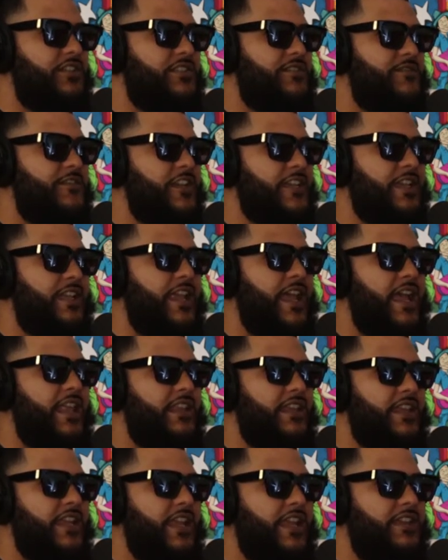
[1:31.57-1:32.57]
us, fucking
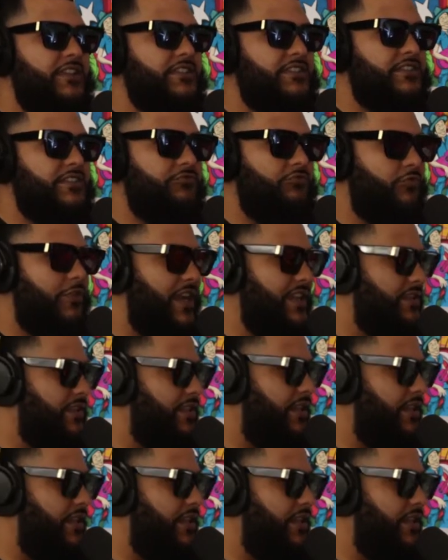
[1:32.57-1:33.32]
alligators right